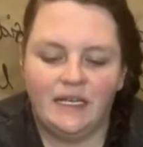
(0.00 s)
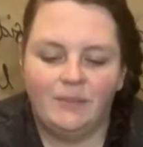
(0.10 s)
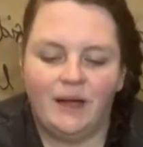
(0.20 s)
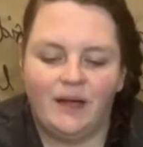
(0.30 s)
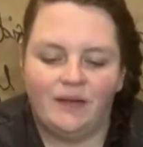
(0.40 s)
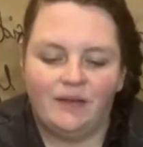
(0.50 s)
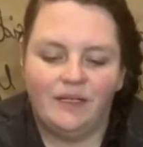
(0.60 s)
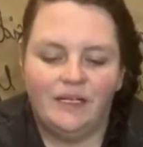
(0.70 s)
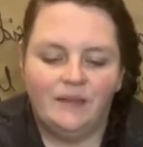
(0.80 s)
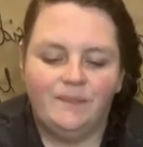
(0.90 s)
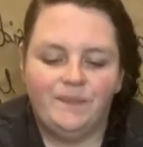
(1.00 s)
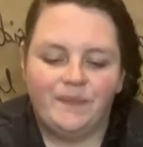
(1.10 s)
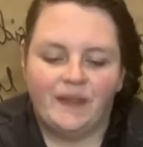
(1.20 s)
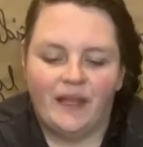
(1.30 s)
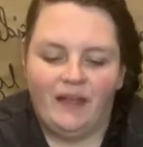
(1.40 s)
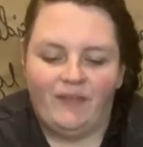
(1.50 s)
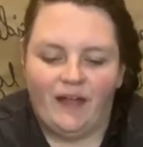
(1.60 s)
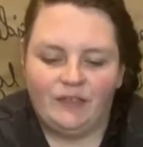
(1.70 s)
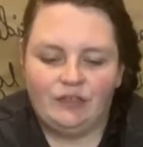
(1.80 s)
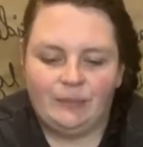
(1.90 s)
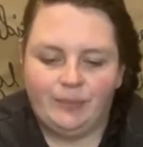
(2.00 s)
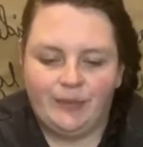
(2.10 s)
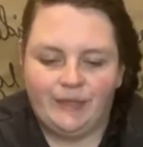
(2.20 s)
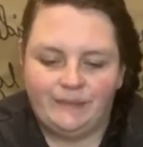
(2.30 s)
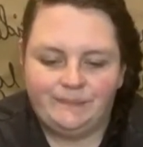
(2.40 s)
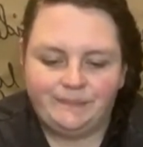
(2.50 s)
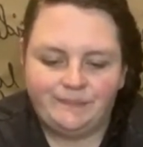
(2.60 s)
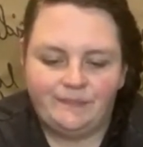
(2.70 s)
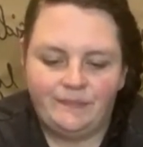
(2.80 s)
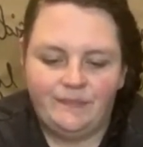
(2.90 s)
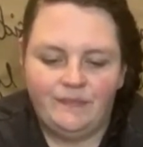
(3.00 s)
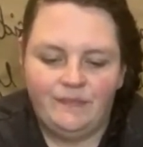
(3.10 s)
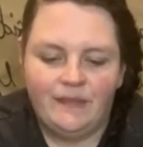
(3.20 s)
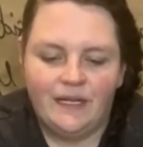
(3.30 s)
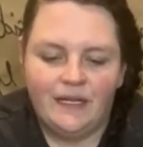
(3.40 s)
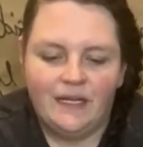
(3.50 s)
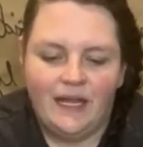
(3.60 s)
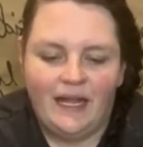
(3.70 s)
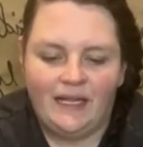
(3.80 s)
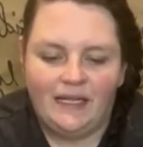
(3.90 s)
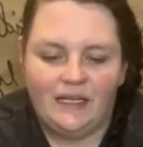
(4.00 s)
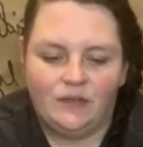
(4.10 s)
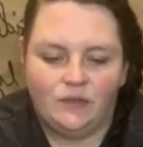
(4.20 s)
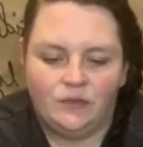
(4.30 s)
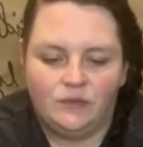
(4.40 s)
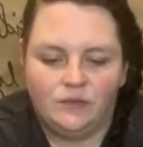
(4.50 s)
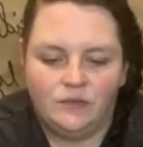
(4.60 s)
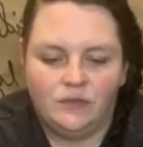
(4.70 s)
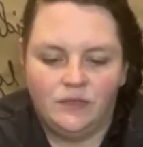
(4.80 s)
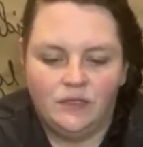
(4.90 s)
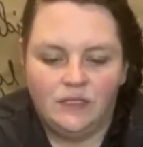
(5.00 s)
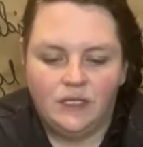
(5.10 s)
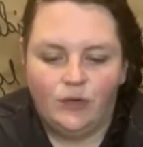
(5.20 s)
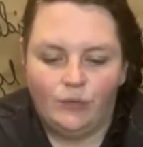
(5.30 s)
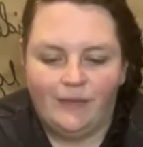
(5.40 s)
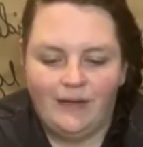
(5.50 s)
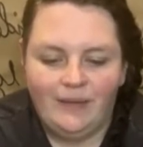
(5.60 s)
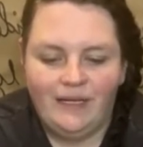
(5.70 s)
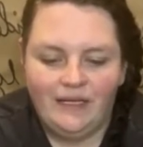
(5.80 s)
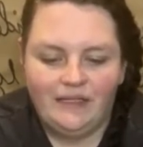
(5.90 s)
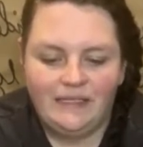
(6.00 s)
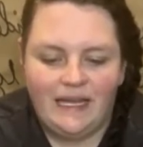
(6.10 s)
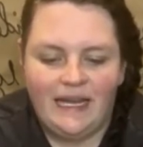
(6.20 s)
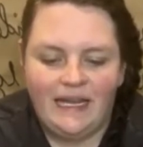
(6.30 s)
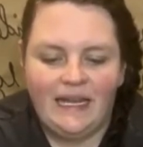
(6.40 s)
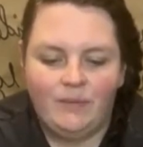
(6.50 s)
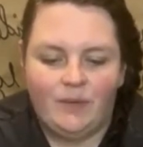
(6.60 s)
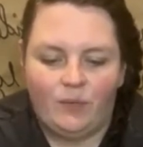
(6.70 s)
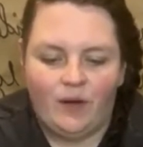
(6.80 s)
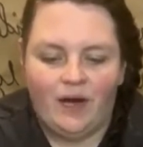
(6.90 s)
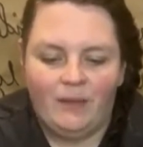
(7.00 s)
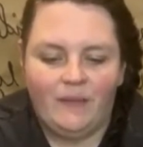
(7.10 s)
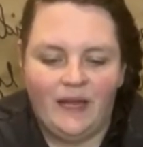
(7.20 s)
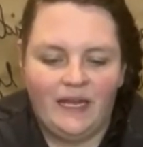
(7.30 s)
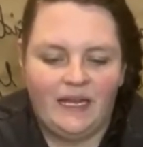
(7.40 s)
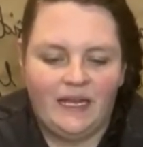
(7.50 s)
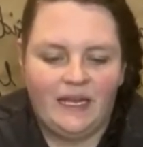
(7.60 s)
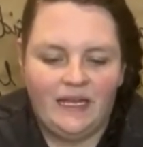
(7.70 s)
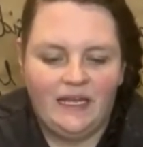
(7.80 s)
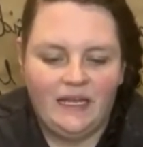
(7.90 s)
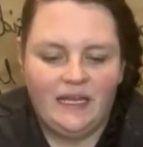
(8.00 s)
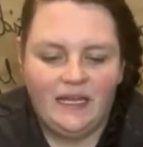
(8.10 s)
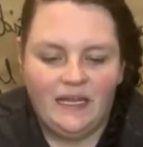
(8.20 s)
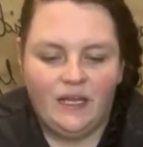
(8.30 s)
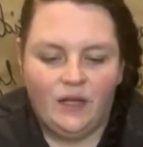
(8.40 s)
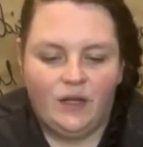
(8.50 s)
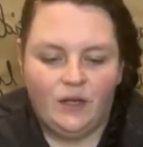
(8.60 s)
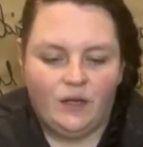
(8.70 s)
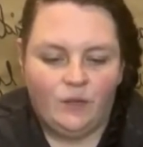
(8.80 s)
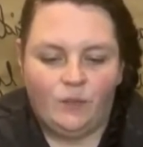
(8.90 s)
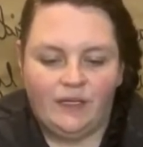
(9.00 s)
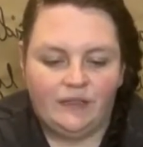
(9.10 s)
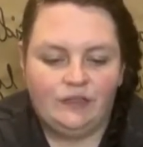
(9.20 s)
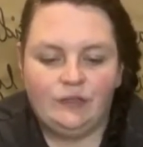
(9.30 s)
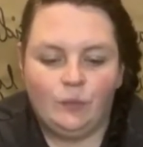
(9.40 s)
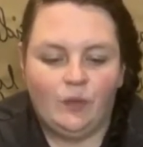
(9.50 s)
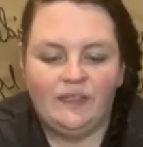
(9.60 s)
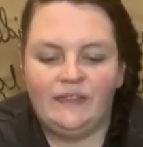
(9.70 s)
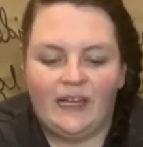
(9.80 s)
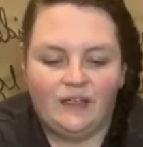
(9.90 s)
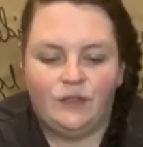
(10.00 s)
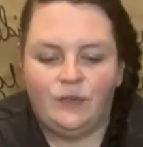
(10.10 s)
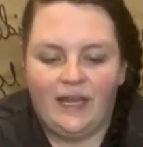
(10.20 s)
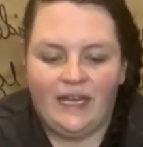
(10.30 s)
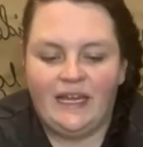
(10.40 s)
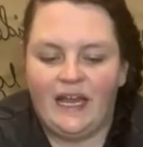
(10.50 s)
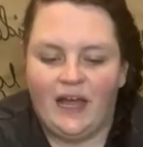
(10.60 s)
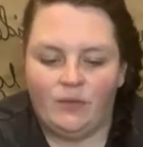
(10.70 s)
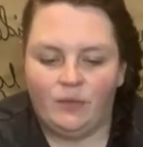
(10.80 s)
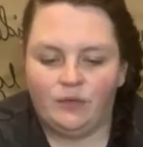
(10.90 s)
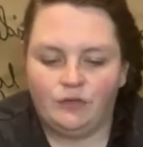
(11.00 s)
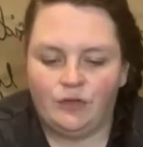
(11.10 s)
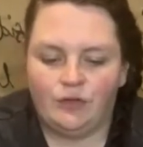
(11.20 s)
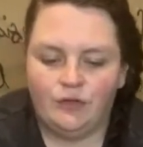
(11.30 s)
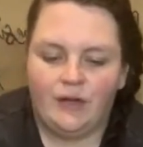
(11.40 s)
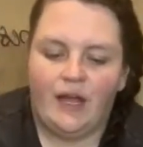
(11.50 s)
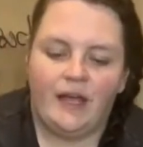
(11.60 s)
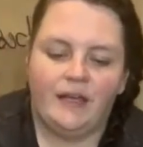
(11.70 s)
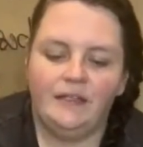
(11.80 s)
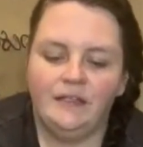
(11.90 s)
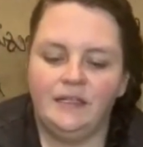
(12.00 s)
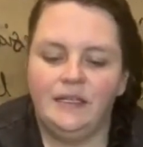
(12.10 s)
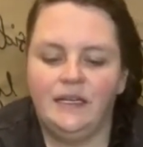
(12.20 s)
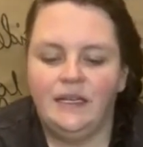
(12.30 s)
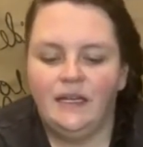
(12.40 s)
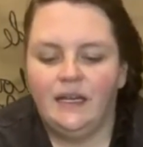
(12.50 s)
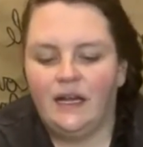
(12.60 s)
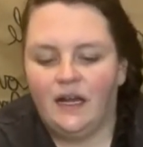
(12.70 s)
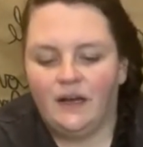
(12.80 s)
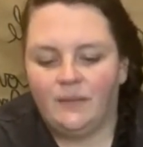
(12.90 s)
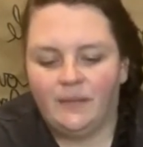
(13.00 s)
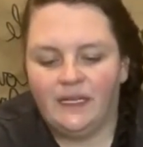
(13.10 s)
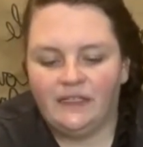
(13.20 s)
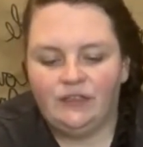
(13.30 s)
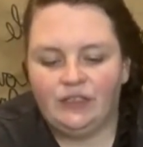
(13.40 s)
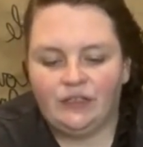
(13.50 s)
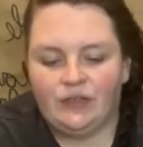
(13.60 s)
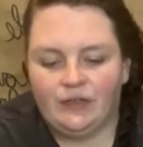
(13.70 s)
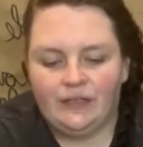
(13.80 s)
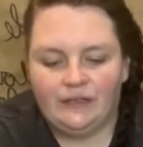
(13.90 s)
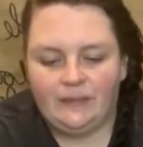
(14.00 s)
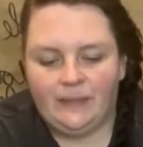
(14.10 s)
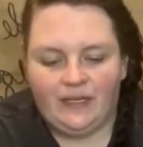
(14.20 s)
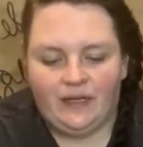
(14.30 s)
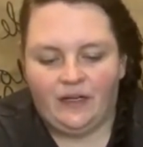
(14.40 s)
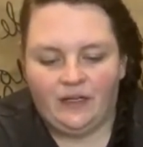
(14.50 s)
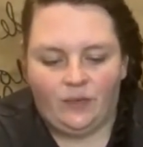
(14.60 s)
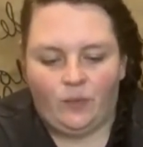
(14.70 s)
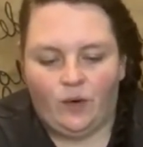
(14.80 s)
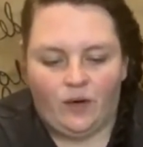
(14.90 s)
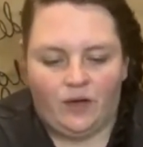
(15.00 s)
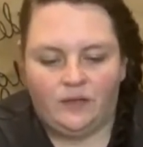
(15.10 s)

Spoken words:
about if I should put a little ribbon to hang it, but where I'm hanging it, which once I do hang it, I will show you guys. It's just going to be on the wall.